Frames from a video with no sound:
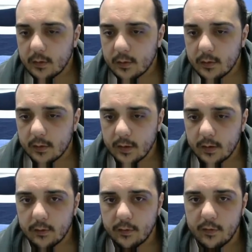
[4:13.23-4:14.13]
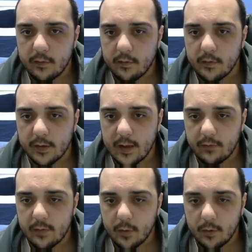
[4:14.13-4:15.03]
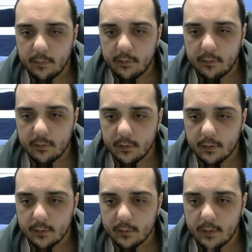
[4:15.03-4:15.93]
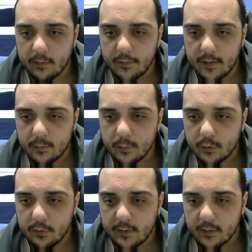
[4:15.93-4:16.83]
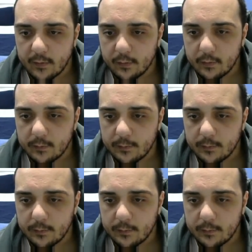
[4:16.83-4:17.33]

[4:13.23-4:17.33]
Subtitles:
Okay, this is not going to have any mobs, so that's fine. We'll just get the loot.